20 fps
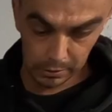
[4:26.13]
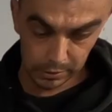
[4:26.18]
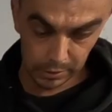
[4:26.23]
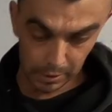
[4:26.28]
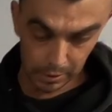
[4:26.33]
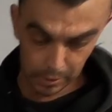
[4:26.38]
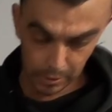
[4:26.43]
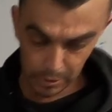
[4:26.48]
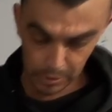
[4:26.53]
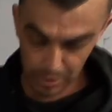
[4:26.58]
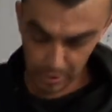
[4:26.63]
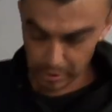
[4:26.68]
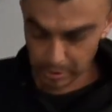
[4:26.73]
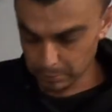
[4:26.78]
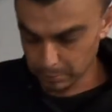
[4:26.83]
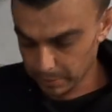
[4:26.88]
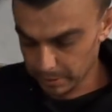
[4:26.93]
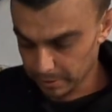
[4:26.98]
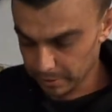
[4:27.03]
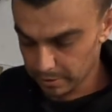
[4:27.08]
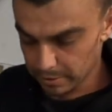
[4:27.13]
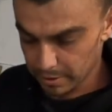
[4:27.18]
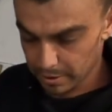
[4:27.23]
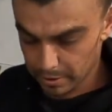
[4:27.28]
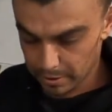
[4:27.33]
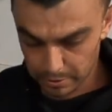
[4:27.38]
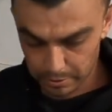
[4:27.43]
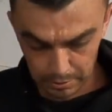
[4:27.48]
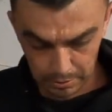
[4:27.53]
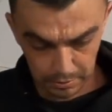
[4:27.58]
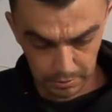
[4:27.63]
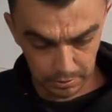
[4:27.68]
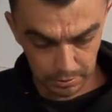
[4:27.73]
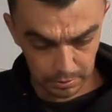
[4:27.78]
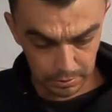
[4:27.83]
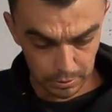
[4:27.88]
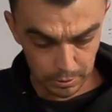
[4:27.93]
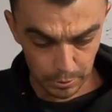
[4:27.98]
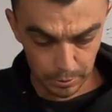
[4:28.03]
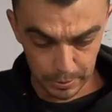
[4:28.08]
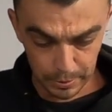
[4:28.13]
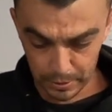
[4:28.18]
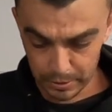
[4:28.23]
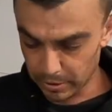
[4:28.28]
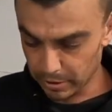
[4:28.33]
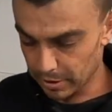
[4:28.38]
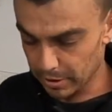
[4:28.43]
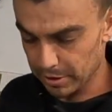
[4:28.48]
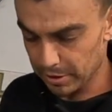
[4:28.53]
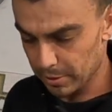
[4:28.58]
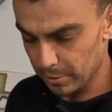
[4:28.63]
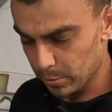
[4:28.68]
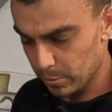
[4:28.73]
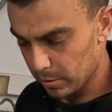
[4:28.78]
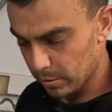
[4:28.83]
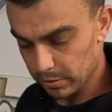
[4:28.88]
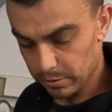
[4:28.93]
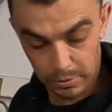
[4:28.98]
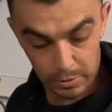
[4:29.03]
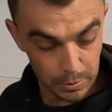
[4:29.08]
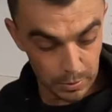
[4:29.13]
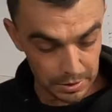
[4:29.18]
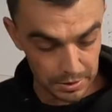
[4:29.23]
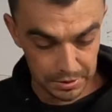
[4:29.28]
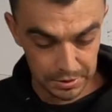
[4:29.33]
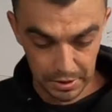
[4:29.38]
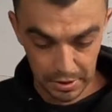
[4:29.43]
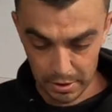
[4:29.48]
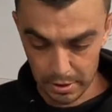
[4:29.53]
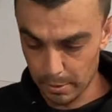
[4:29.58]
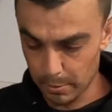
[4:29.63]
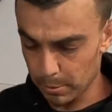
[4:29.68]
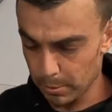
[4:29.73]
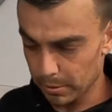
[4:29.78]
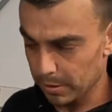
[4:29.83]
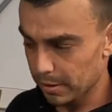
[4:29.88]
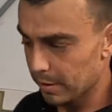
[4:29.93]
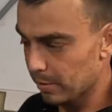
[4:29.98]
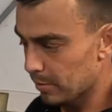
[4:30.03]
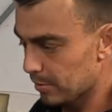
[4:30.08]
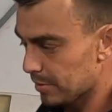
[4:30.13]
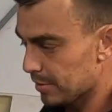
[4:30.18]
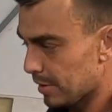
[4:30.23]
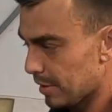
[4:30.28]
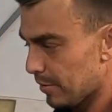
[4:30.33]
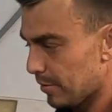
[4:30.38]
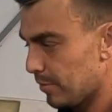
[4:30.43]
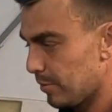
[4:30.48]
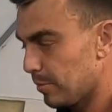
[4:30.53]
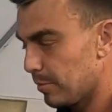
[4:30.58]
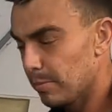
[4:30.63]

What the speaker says: So I got drunk back in the day and thought it'd be a good idea to always stand up on here and stuff.